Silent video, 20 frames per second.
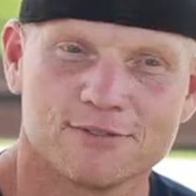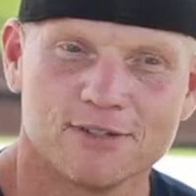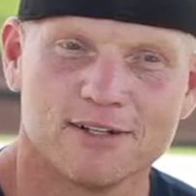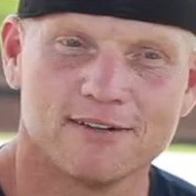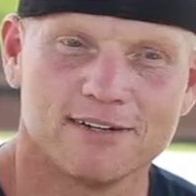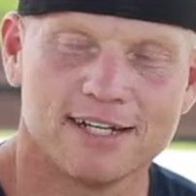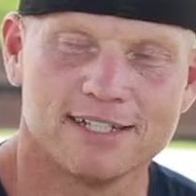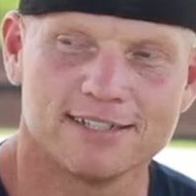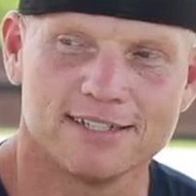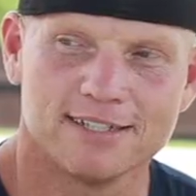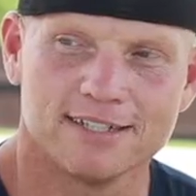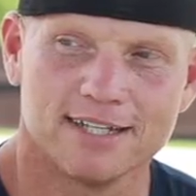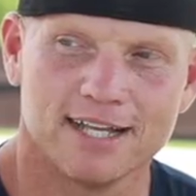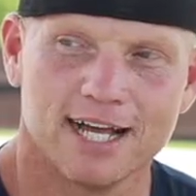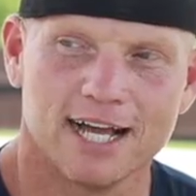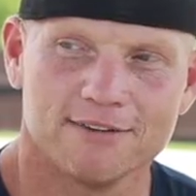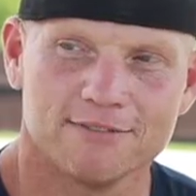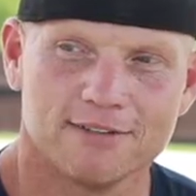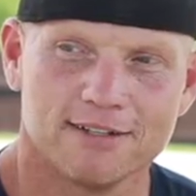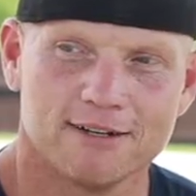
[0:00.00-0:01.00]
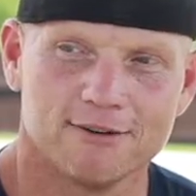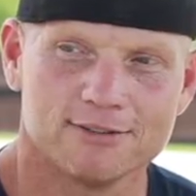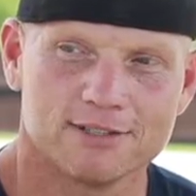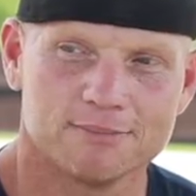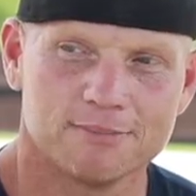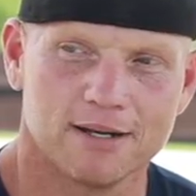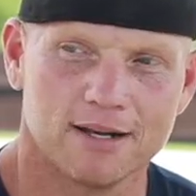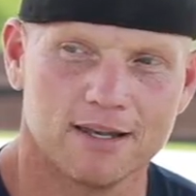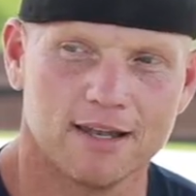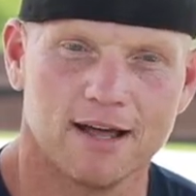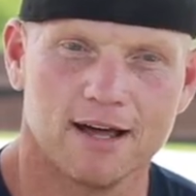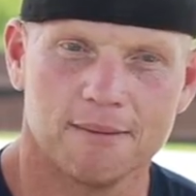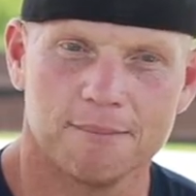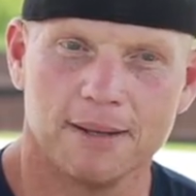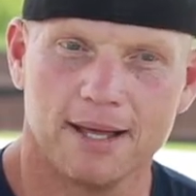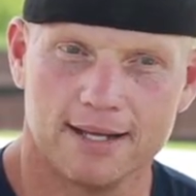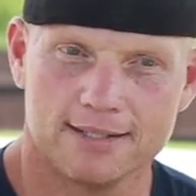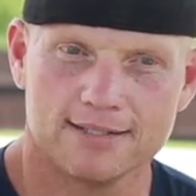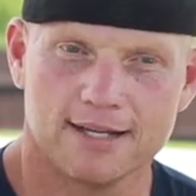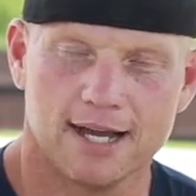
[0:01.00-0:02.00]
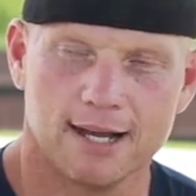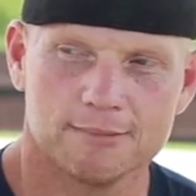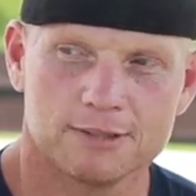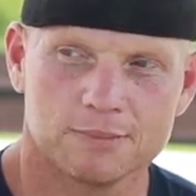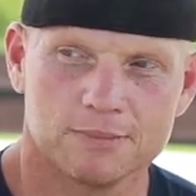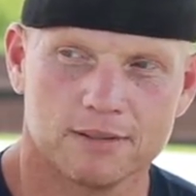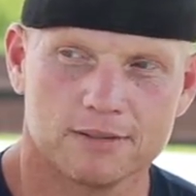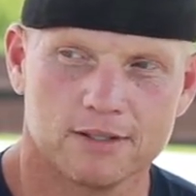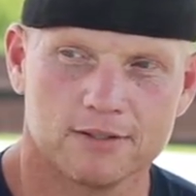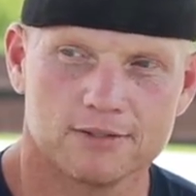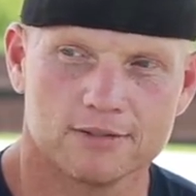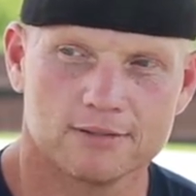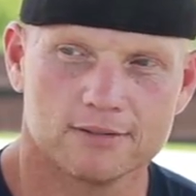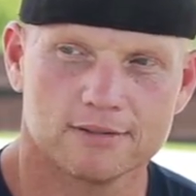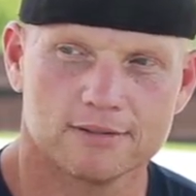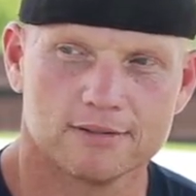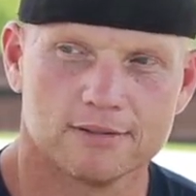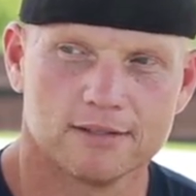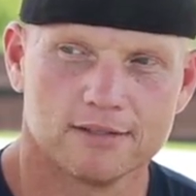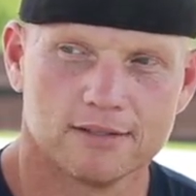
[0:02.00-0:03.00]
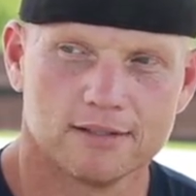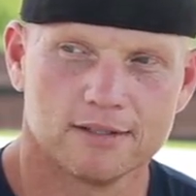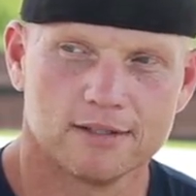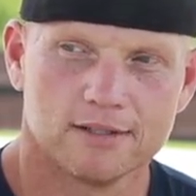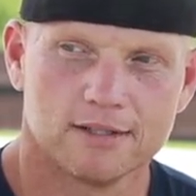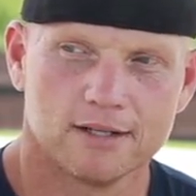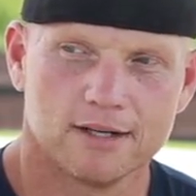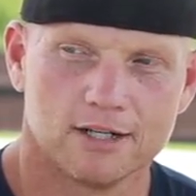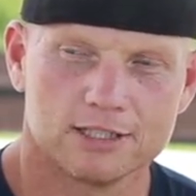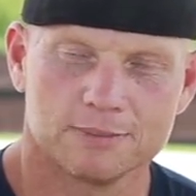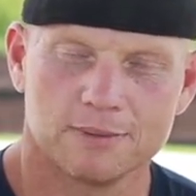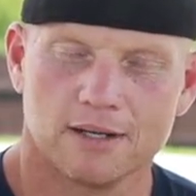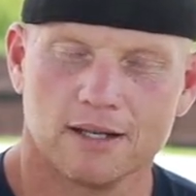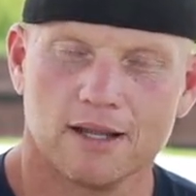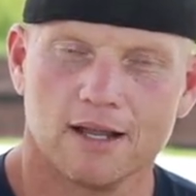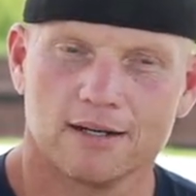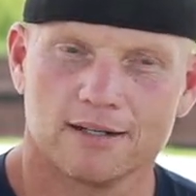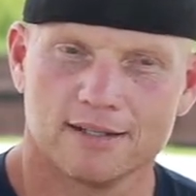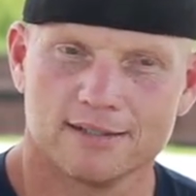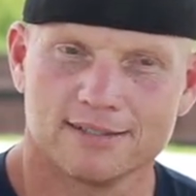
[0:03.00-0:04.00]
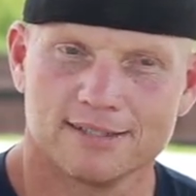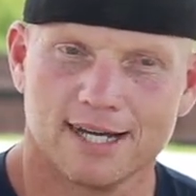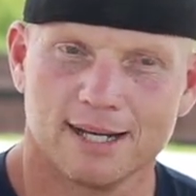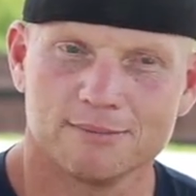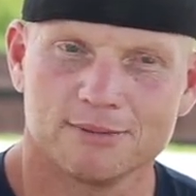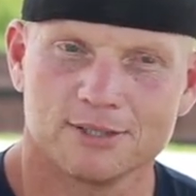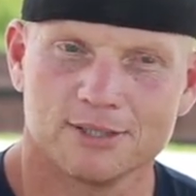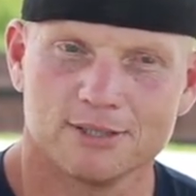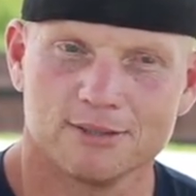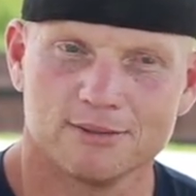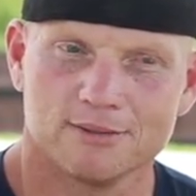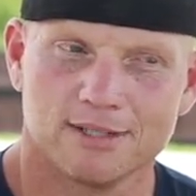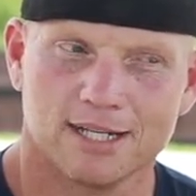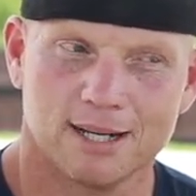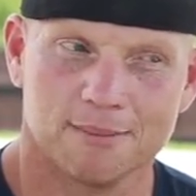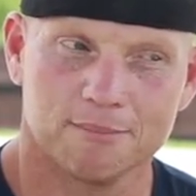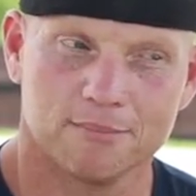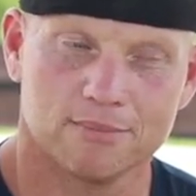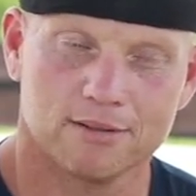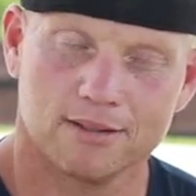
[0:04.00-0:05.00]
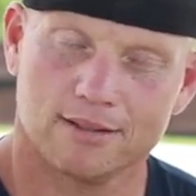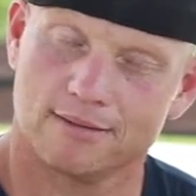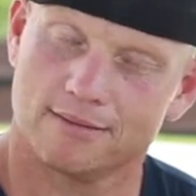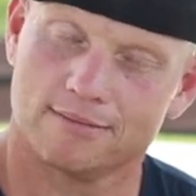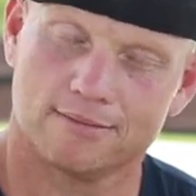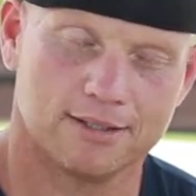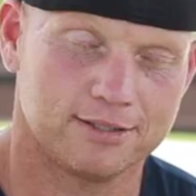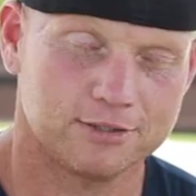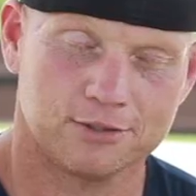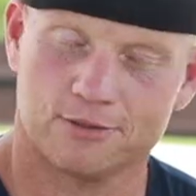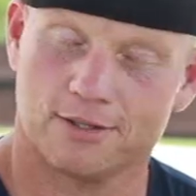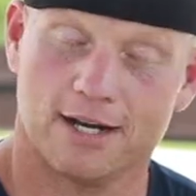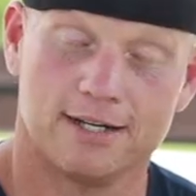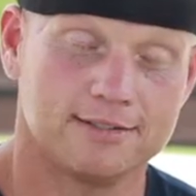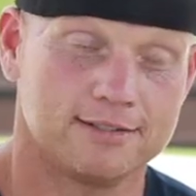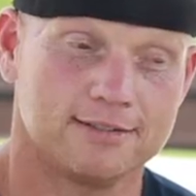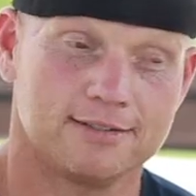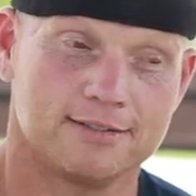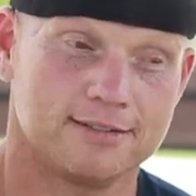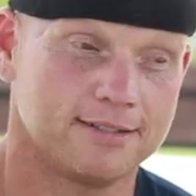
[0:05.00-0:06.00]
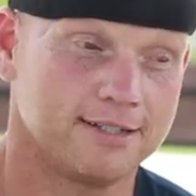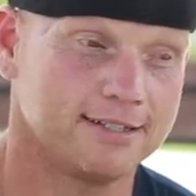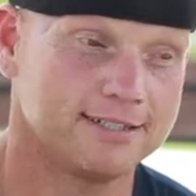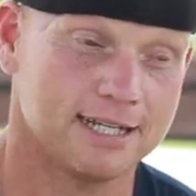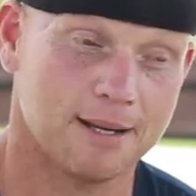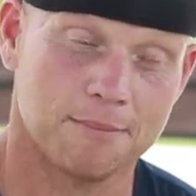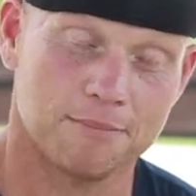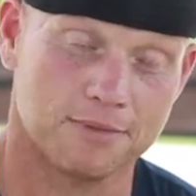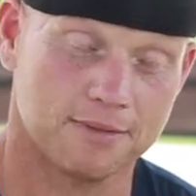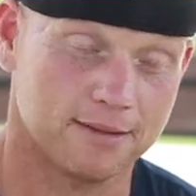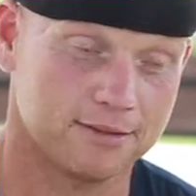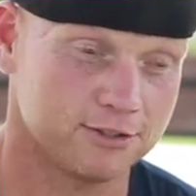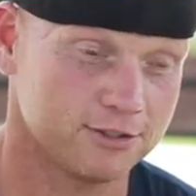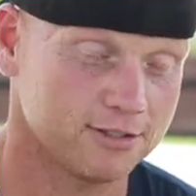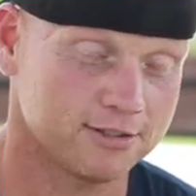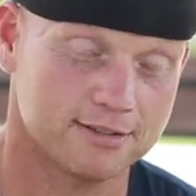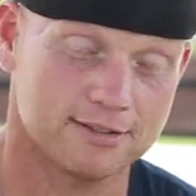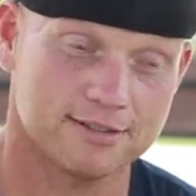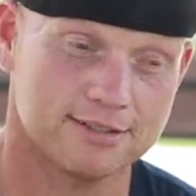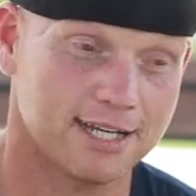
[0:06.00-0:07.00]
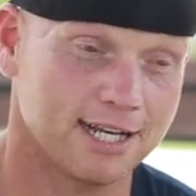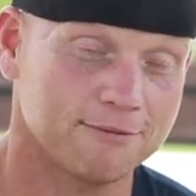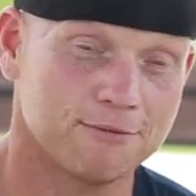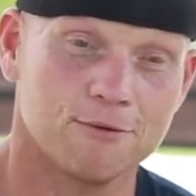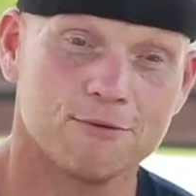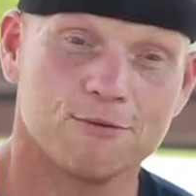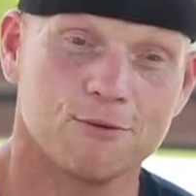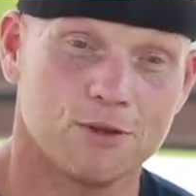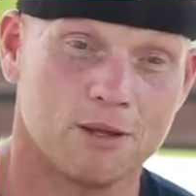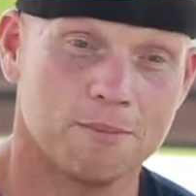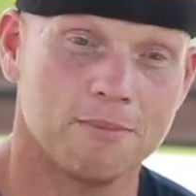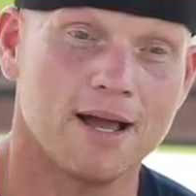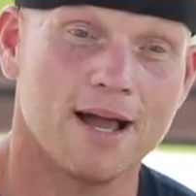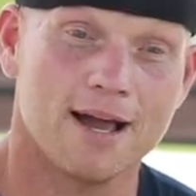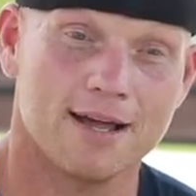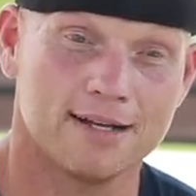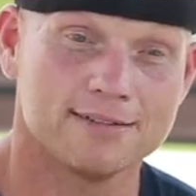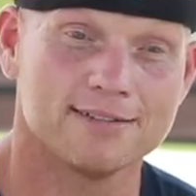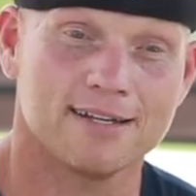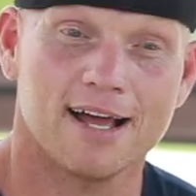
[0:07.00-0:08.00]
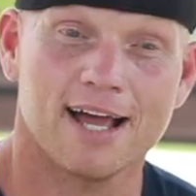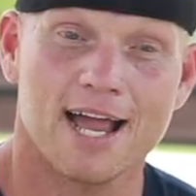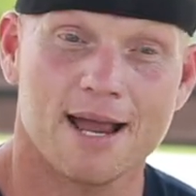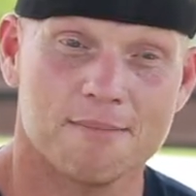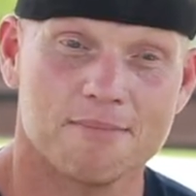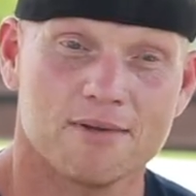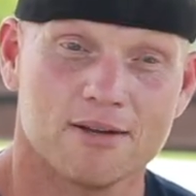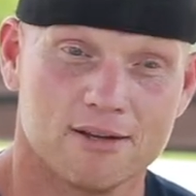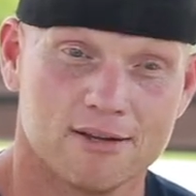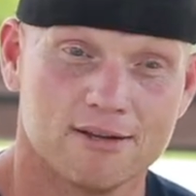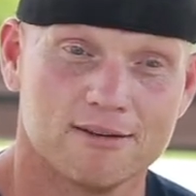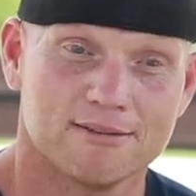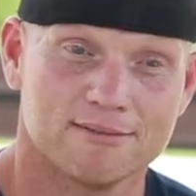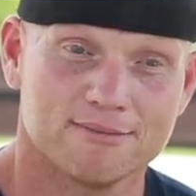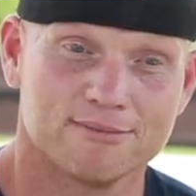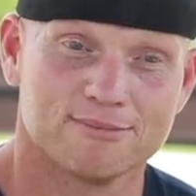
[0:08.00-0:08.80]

for a reason in life, and there's been a lot of bad times, but there's been a lot of good times too. And I'm, as crazy as it is, I'm just as thankful for the bad as I am the good.